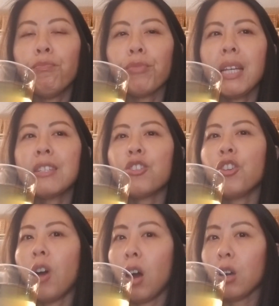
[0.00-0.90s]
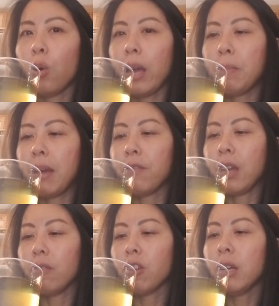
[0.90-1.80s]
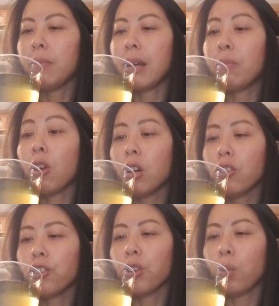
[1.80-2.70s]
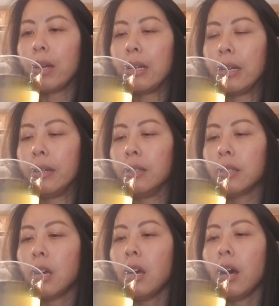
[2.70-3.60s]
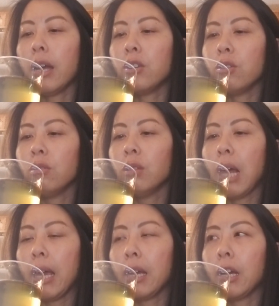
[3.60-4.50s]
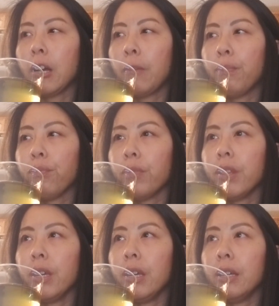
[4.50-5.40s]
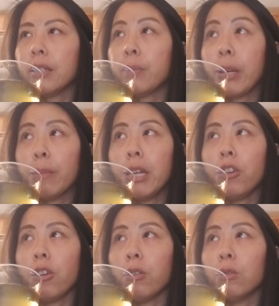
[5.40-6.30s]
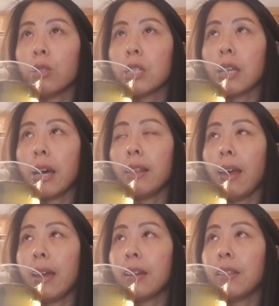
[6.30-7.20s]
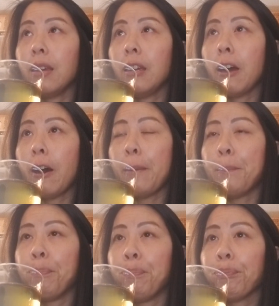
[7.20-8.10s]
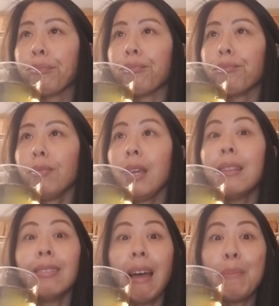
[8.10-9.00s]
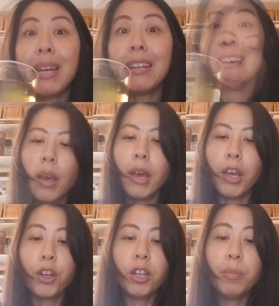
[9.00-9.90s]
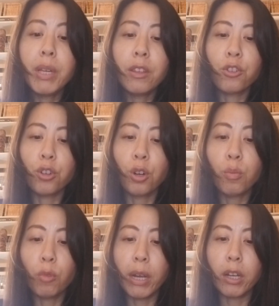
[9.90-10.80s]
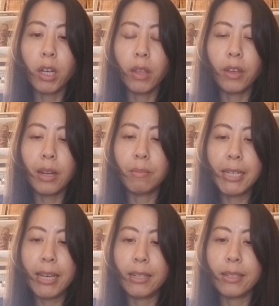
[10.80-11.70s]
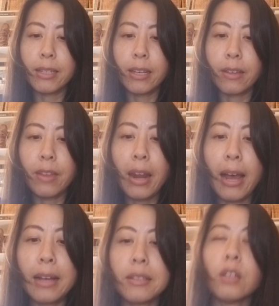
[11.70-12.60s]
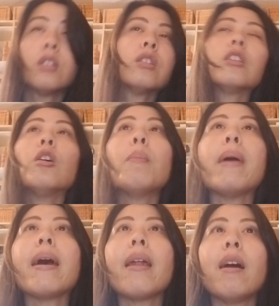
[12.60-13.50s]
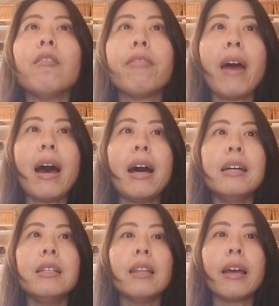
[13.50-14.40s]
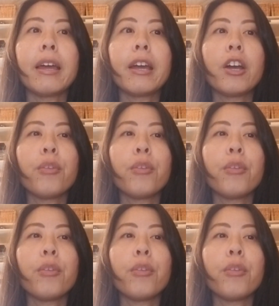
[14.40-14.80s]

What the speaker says: is not quite my favorite, but I'm not sure what it is. I do like the spearmint notes. I like the lemon. It could be the turmeric that I'm tasting that has a little bit of that like